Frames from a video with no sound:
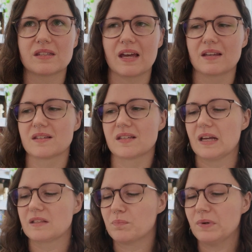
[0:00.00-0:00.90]
And
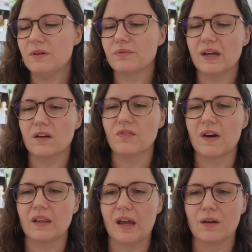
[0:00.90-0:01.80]
it's pretty rare to
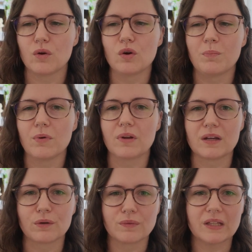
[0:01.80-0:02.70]
find like a cookbook
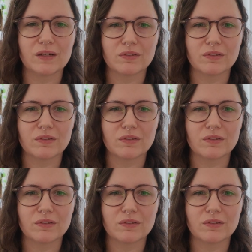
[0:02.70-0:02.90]
in a really,